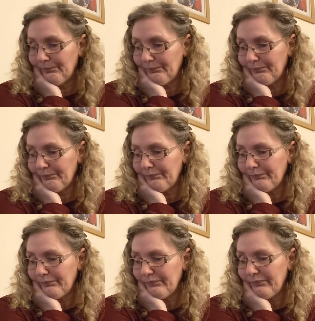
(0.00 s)

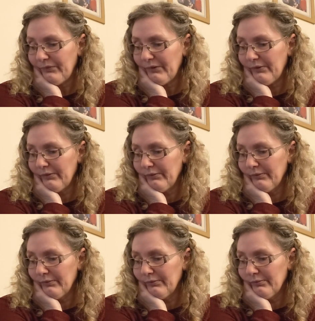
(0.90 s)

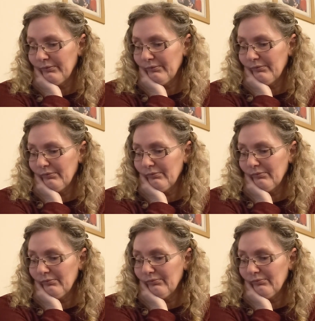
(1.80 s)
(silence)